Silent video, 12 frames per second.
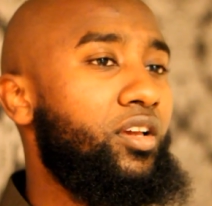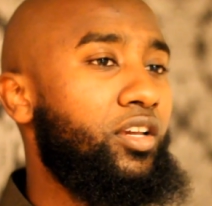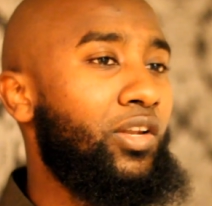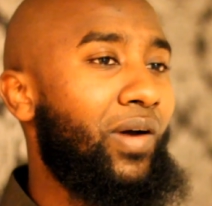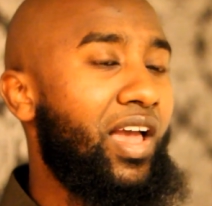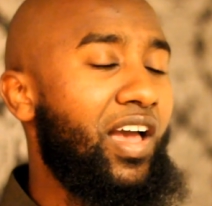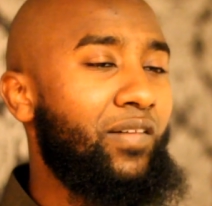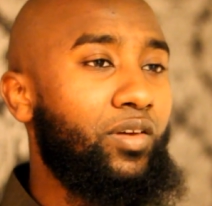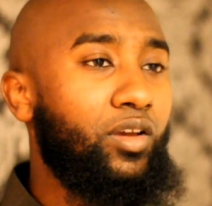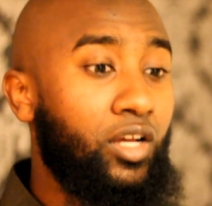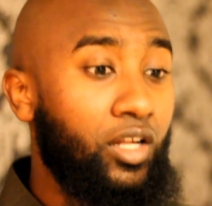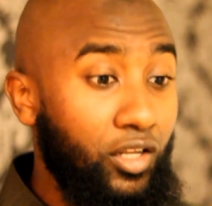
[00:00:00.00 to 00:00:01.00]
You know, I have
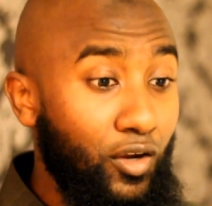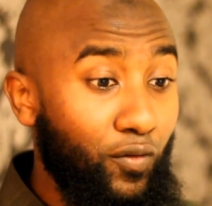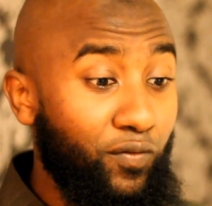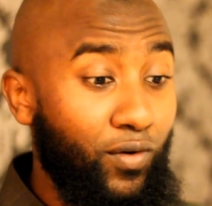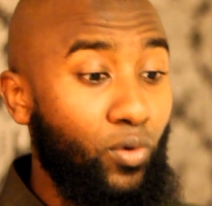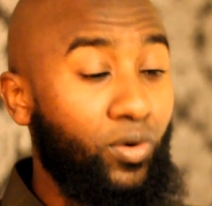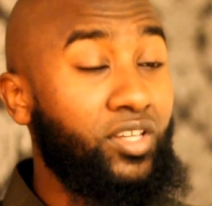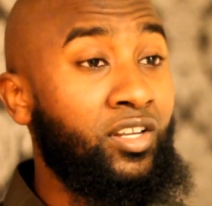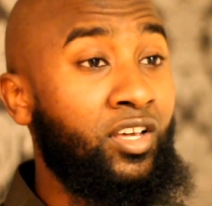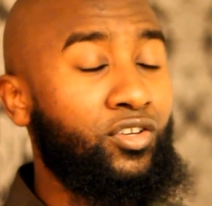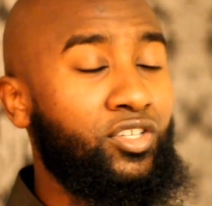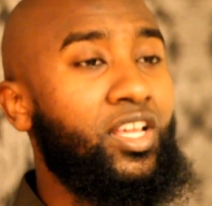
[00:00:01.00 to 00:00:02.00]
clear focus and
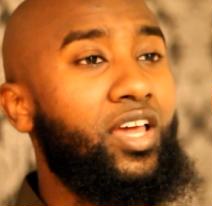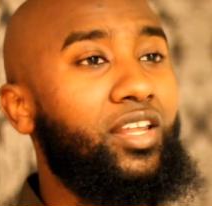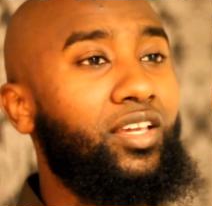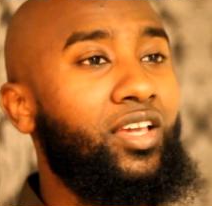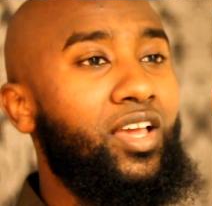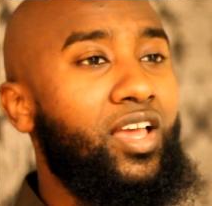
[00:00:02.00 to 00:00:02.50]
understanding.